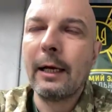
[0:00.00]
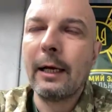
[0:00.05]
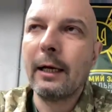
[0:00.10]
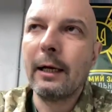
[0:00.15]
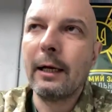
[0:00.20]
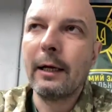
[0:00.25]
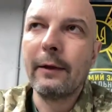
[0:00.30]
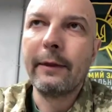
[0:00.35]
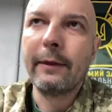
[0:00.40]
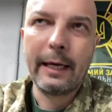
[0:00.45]

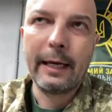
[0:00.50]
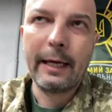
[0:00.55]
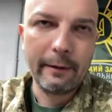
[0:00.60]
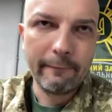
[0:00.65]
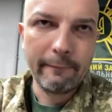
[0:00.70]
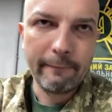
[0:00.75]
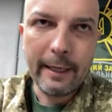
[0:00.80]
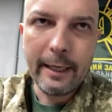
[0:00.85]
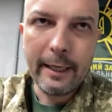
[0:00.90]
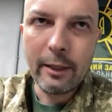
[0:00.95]
Uh, they
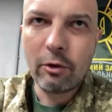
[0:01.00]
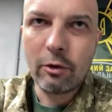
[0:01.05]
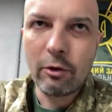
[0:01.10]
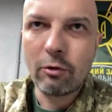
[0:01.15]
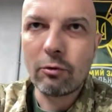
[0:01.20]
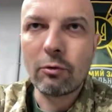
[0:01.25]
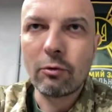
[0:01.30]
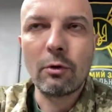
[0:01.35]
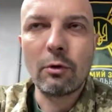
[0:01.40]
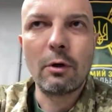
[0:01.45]
invade
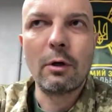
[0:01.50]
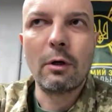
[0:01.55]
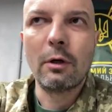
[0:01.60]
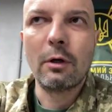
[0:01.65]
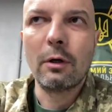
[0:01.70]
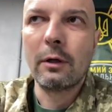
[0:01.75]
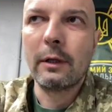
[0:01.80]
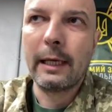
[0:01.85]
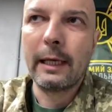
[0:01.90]
you, uh,